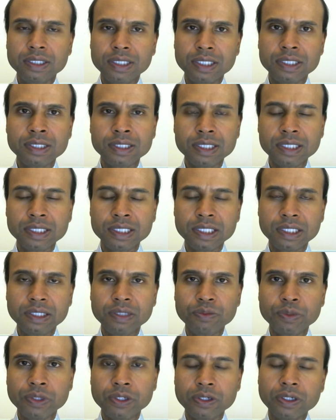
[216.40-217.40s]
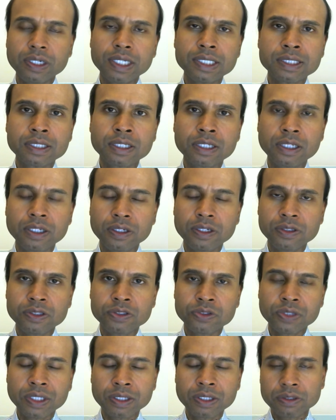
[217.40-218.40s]
just sitting with your eyes
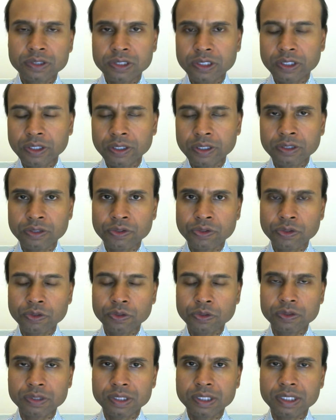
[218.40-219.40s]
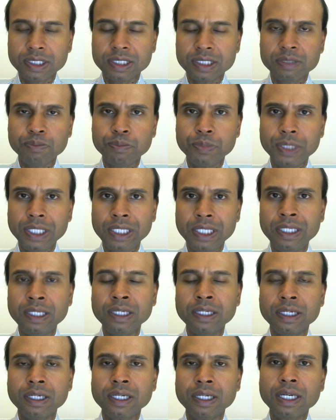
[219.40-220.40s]
closed, try not to go into thoughts and just be